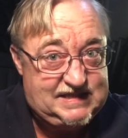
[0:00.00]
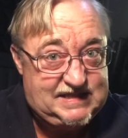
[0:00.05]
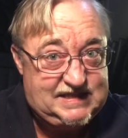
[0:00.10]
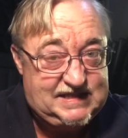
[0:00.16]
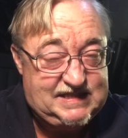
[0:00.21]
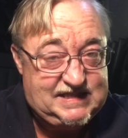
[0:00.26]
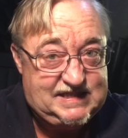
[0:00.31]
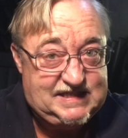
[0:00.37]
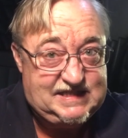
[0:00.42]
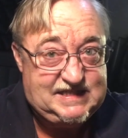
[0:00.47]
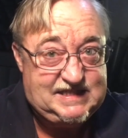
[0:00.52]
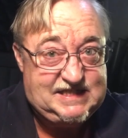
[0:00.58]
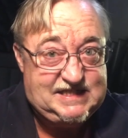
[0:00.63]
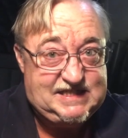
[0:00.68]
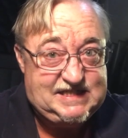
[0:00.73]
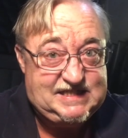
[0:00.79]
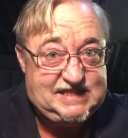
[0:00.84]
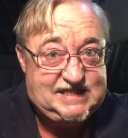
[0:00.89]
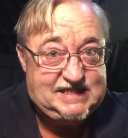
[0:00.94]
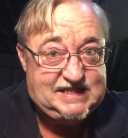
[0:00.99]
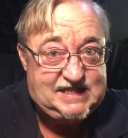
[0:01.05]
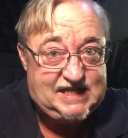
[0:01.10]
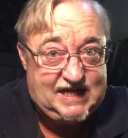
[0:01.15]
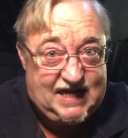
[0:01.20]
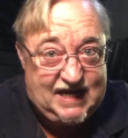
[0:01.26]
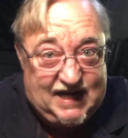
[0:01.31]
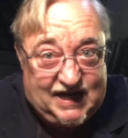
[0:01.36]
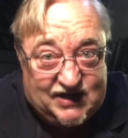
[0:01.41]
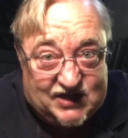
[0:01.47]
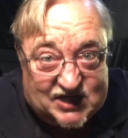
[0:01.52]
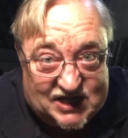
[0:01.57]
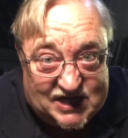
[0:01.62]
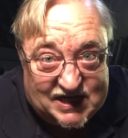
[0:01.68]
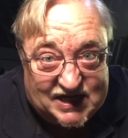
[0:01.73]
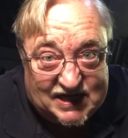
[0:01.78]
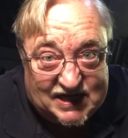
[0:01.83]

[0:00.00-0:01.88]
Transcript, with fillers: Yeesh